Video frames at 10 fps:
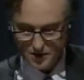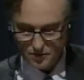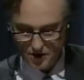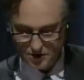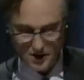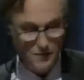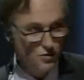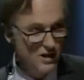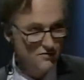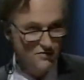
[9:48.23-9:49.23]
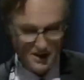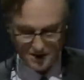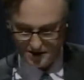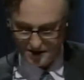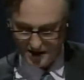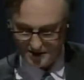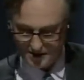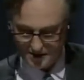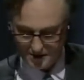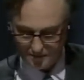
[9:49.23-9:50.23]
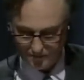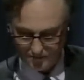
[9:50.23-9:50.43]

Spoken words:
wrote a brief letter to the editor.